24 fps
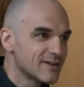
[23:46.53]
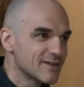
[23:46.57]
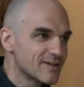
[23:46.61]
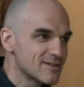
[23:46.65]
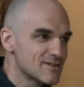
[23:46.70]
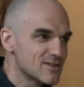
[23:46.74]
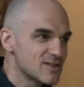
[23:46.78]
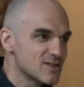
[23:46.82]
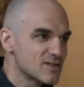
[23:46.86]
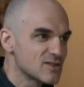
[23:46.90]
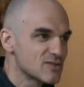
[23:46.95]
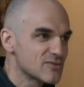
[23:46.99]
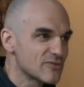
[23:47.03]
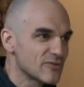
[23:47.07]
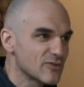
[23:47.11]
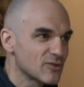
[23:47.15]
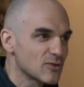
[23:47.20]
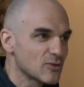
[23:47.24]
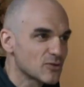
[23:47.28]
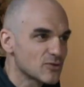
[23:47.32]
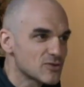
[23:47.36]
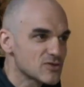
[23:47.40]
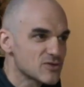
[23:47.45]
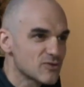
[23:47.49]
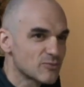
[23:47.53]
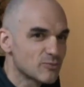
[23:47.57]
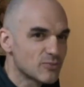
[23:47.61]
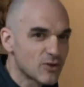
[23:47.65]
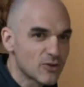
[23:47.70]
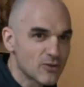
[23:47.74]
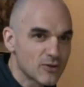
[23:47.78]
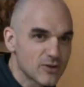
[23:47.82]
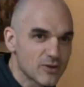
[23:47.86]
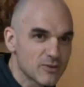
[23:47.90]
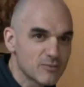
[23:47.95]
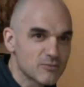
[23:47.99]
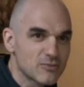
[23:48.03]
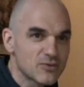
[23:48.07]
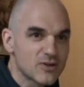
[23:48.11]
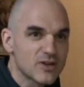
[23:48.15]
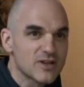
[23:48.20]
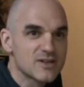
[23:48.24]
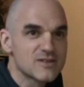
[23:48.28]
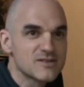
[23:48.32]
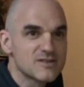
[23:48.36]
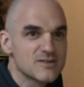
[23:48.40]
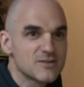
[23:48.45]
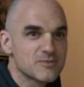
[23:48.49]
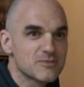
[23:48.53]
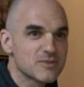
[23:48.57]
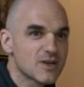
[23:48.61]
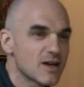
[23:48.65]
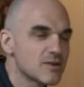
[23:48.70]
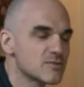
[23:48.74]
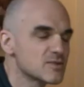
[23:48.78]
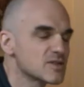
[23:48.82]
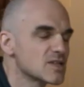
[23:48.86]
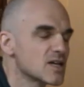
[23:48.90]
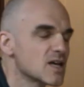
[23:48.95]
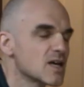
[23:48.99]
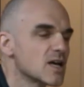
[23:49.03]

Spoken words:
see these floors of broken bricks sometimes.